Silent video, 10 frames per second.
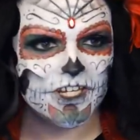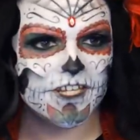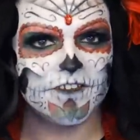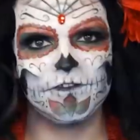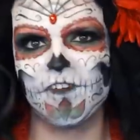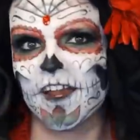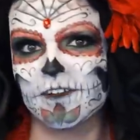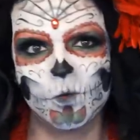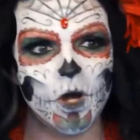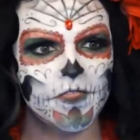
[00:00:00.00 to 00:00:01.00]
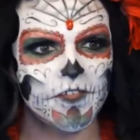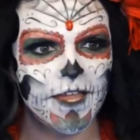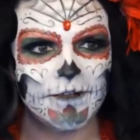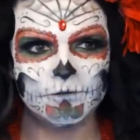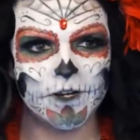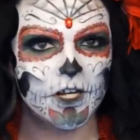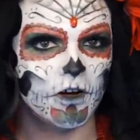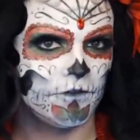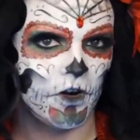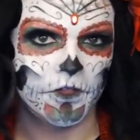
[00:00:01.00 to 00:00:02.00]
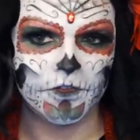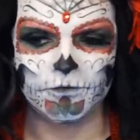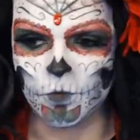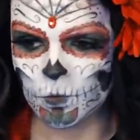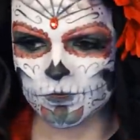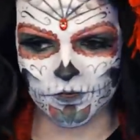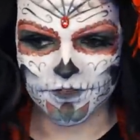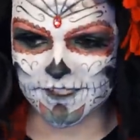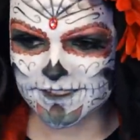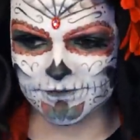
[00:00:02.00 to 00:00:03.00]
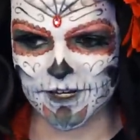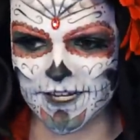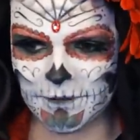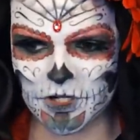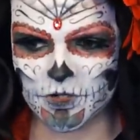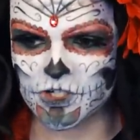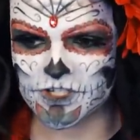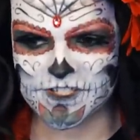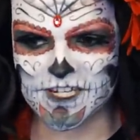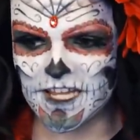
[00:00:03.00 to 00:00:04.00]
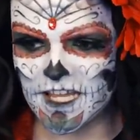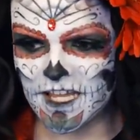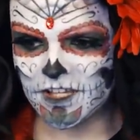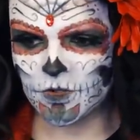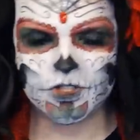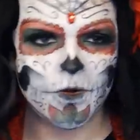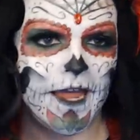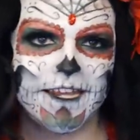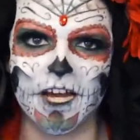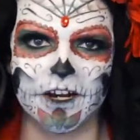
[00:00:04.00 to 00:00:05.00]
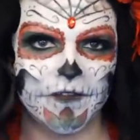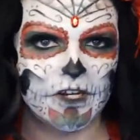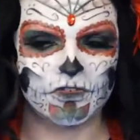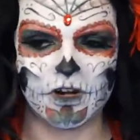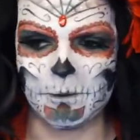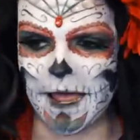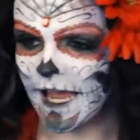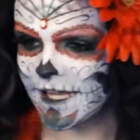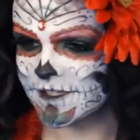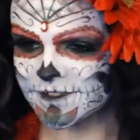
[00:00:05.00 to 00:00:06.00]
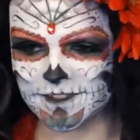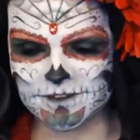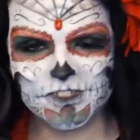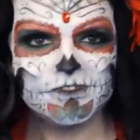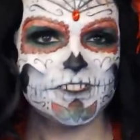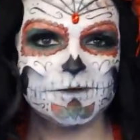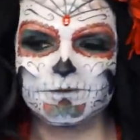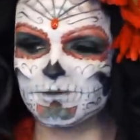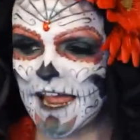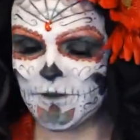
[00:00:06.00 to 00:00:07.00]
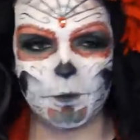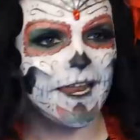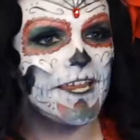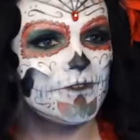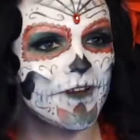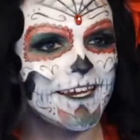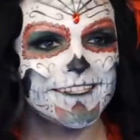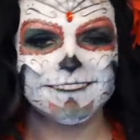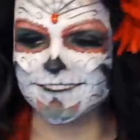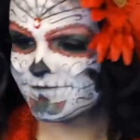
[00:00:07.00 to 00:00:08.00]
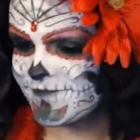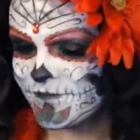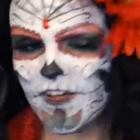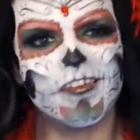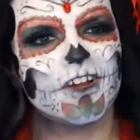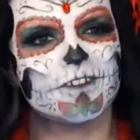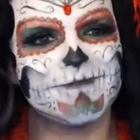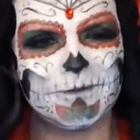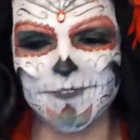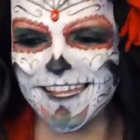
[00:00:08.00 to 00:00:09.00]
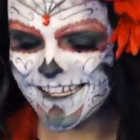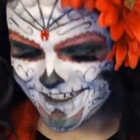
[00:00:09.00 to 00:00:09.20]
It's just a fun one that you haven't really got to follow the rules on this, really. I mean, you could just you could do any kind of intricate patterns and just have a play, really. It's a fun look, yeah.